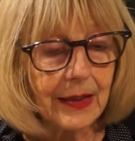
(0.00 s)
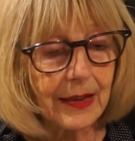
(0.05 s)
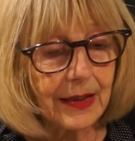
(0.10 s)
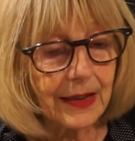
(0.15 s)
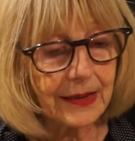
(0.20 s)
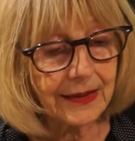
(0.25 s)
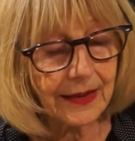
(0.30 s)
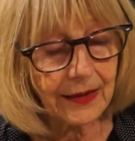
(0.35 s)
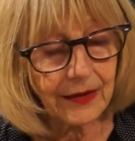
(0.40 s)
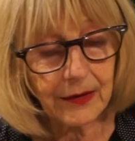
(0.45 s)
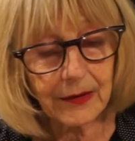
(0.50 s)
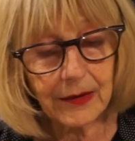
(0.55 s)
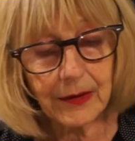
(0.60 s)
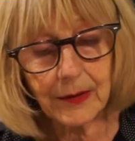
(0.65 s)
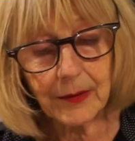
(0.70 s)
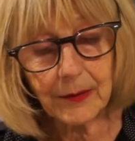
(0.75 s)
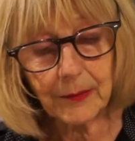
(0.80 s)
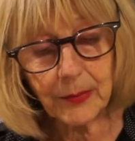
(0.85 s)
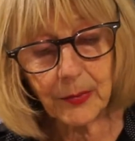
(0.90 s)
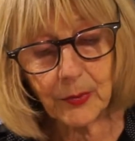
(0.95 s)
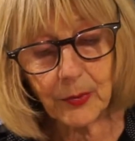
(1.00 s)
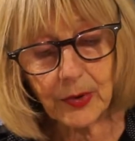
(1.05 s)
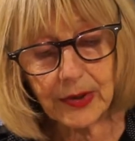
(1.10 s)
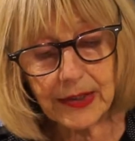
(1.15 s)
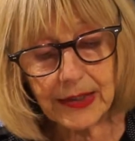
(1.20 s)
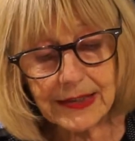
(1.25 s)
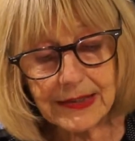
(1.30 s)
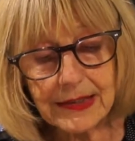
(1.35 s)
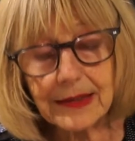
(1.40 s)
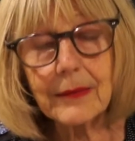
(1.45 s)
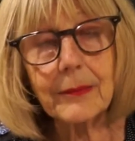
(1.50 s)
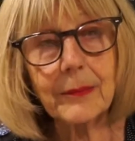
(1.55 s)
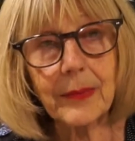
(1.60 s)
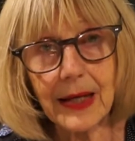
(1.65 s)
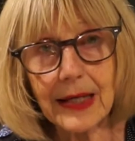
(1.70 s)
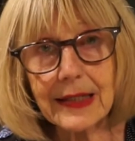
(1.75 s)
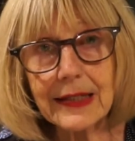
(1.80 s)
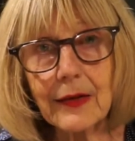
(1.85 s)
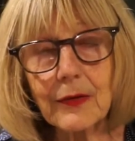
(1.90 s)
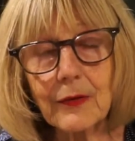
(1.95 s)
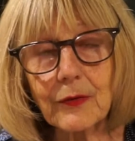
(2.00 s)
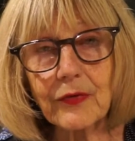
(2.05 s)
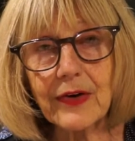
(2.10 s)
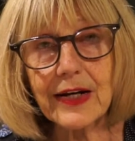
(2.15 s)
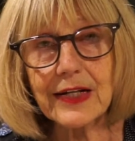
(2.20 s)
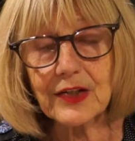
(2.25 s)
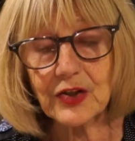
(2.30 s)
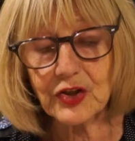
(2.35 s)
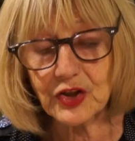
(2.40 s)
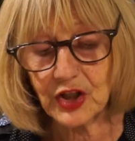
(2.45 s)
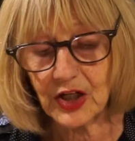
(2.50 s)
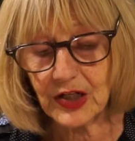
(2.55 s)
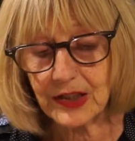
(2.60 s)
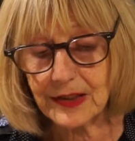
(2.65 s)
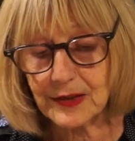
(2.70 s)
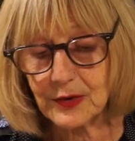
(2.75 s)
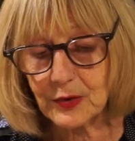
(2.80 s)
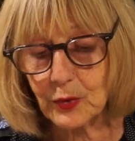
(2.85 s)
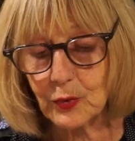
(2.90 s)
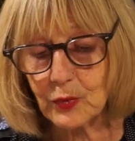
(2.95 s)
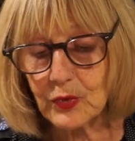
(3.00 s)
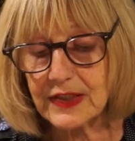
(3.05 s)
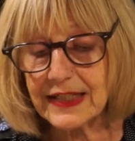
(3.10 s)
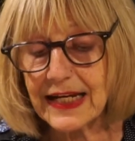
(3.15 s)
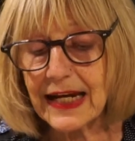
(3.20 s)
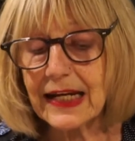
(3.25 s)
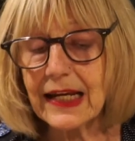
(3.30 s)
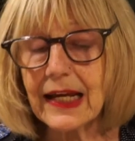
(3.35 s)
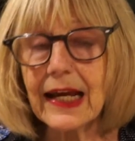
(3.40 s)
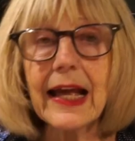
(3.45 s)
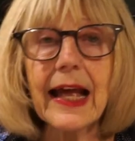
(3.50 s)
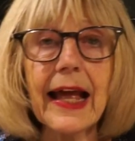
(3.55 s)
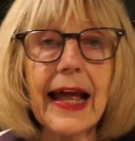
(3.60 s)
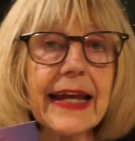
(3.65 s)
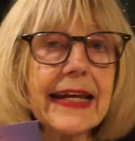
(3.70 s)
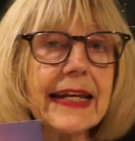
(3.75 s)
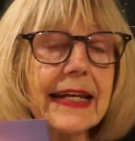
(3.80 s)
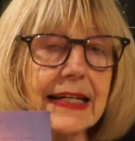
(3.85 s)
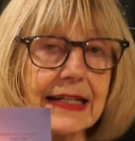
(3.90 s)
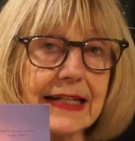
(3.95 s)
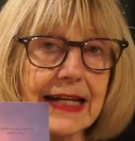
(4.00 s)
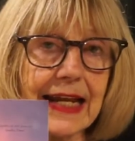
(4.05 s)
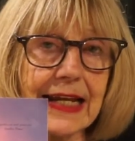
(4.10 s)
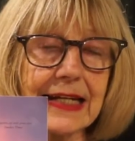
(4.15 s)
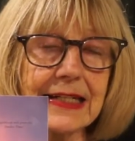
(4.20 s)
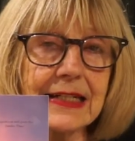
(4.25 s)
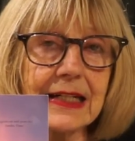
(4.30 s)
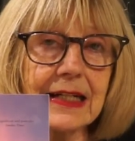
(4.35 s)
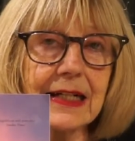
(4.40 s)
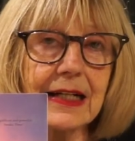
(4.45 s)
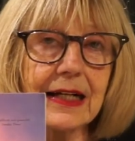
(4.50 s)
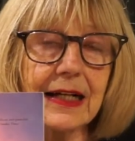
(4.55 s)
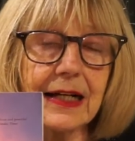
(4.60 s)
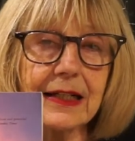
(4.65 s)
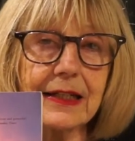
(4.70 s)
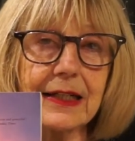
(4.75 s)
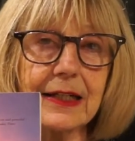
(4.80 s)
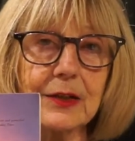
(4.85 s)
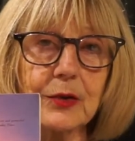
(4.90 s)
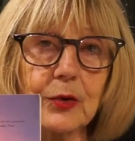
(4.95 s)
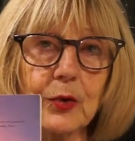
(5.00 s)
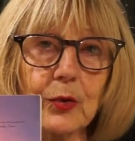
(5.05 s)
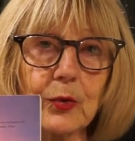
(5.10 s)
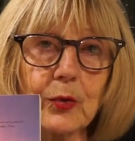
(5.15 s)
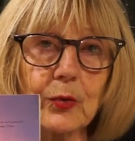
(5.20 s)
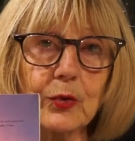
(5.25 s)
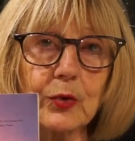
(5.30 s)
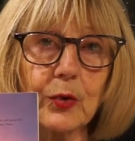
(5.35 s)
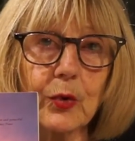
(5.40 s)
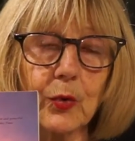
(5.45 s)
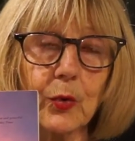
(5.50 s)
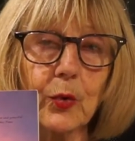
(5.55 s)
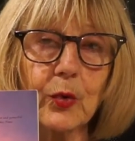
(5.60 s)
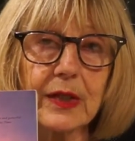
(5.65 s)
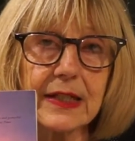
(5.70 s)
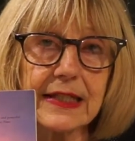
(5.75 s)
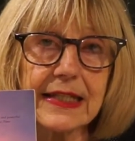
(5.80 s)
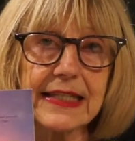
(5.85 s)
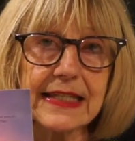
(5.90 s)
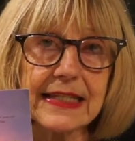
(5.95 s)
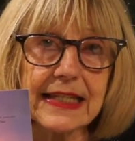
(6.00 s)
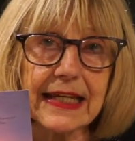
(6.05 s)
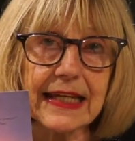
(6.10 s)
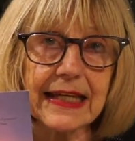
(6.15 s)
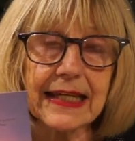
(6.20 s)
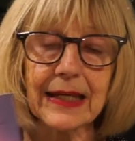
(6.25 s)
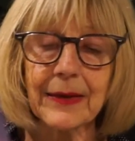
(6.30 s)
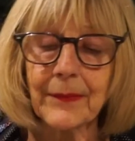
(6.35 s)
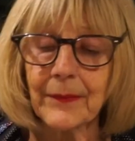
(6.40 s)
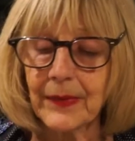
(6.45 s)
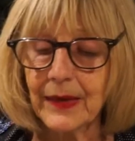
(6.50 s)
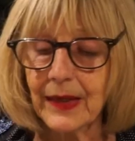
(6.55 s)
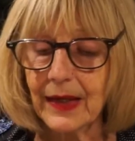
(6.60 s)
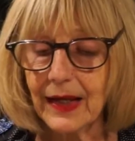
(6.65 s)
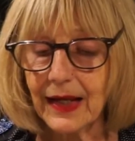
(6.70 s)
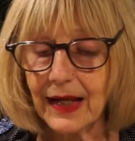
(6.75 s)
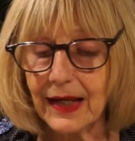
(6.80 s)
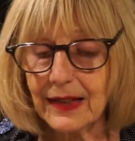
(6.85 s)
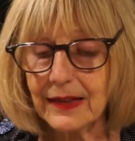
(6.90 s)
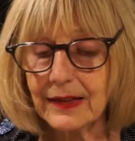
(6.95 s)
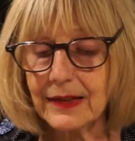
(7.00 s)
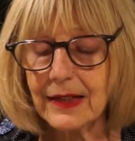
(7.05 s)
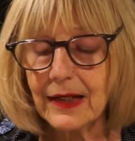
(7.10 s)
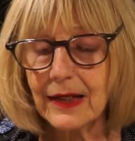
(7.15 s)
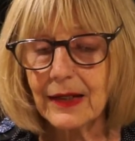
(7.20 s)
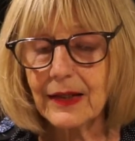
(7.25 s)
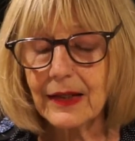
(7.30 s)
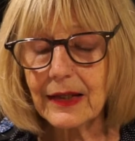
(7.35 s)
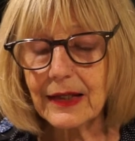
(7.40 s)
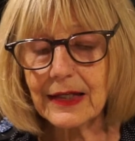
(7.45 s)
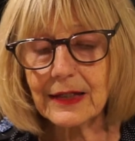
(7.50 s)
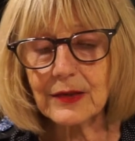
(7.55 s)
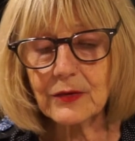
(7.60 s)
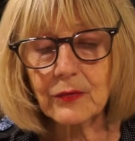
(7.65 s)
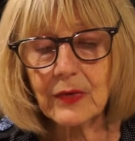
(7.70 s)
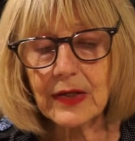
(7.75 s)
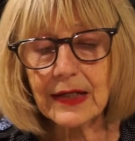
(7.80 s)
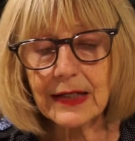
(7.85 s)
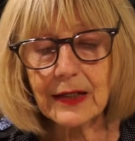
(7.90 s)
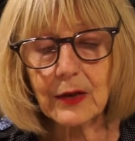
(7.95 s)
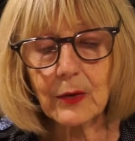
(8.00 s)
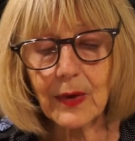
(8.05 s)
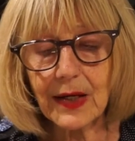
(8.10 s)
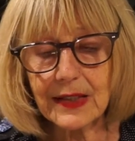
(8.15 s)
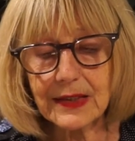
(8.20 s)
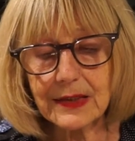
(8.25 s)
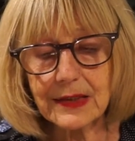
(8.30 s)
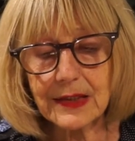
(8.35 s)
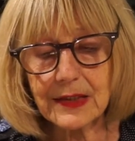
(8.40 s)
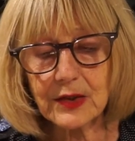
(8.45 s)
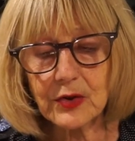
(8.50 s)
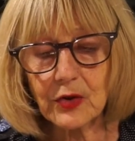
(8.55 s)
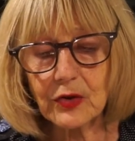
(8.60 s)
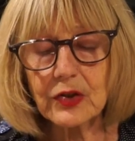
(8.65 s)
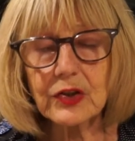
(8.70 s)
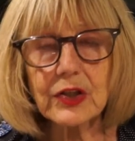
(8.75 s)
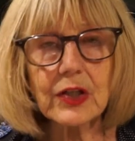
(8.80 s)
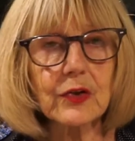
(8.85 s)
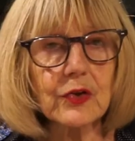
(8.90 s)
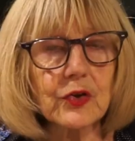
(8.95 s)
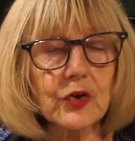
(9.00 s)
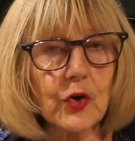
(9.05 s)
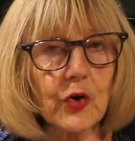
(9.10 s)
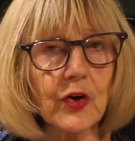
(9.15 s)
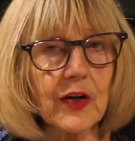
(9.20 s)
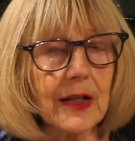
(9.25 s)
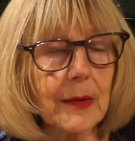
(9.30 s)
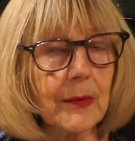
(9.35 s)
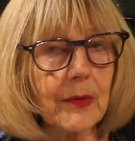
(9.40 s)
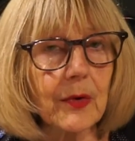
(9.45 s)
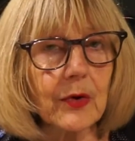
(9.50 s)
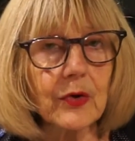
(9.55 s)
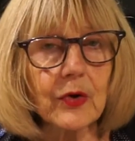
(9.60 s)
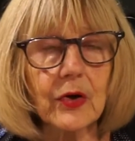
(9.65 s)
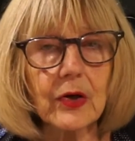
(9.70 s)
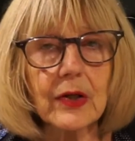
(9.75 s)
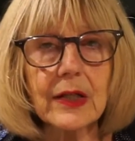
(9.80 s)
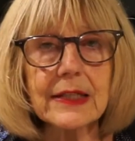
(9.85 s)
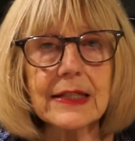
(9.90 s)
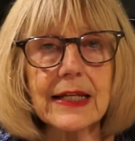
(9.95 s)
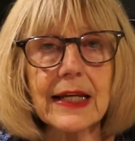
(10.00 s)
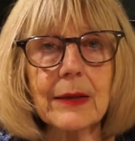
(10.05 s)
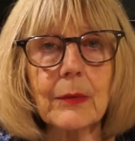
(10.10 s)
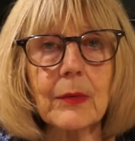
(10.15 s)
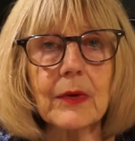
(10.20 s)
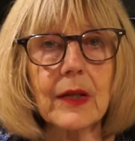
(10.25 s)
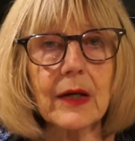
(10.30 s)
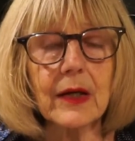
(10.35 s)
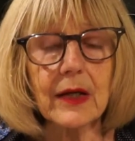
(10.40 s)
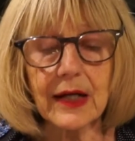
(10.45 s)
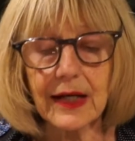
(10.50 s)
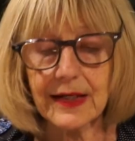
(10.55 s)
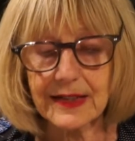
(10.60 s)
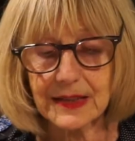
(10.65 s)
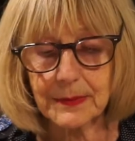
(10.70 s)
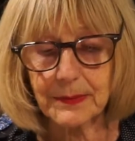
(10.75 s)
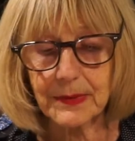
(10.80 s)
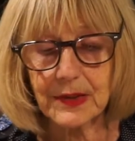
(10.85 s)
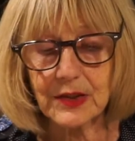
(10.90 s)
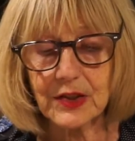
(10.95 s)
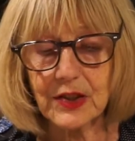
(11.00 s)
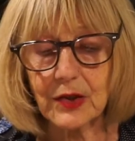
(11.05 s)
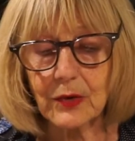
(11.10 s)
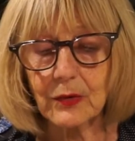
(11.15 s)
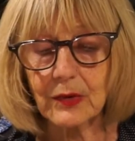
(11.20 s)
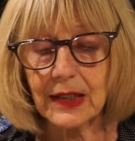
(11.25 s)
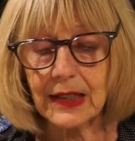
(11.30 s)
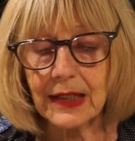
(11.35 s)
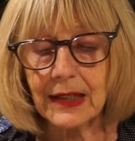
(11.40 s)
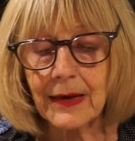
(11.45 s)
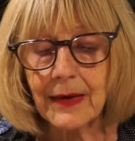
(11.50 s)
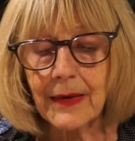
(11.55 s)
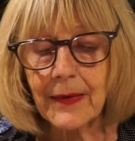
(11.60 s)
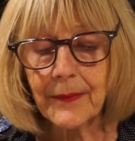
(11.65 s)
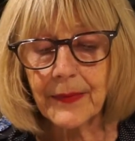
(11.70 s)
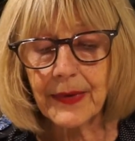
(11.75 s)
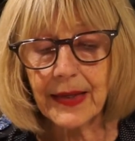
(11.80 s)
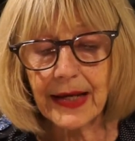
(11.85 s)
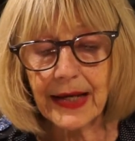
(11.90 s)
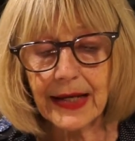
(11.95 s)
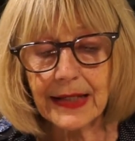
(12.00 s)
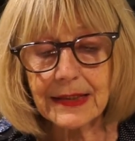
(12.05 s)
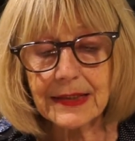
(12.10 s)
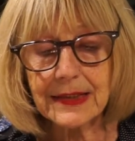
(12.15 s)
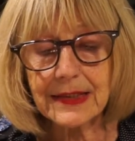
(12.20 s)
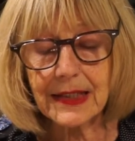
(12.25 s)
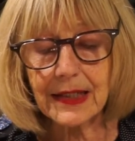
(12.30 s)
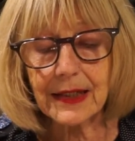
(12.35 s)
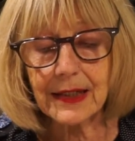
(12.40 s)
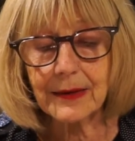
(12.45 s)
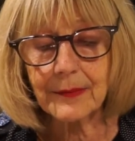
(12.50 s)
Another book is by another friend, a journalist called DECCA, AITKENHEAD, and it's called All at Sea. And it's really quite an astonishing story. They were on holiday with her husband Tony, and